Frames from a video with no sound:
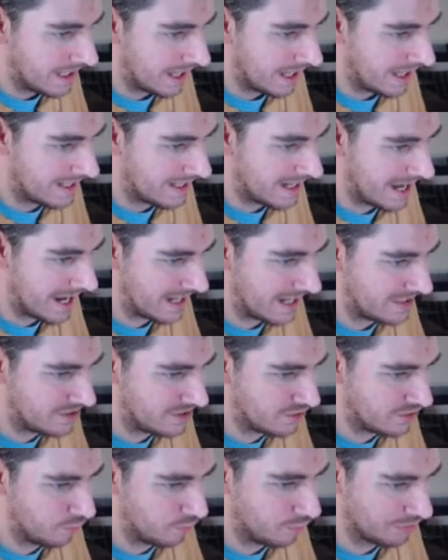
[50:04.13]
and heads
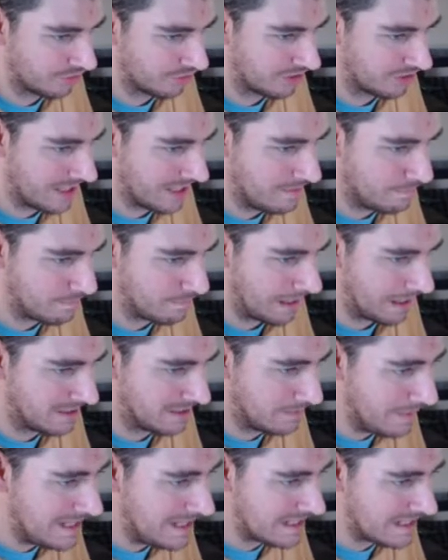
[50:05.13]
once again back to
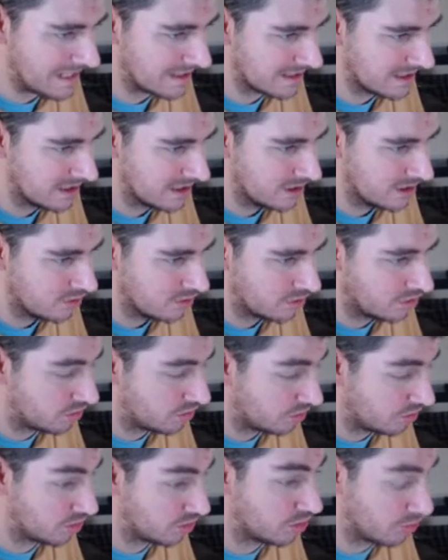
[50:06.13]
basics.
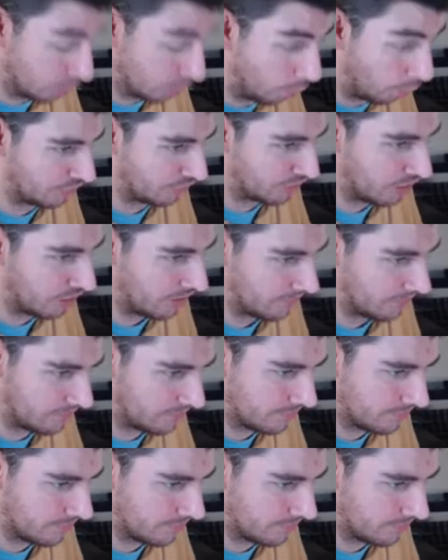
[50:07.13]
Sort of.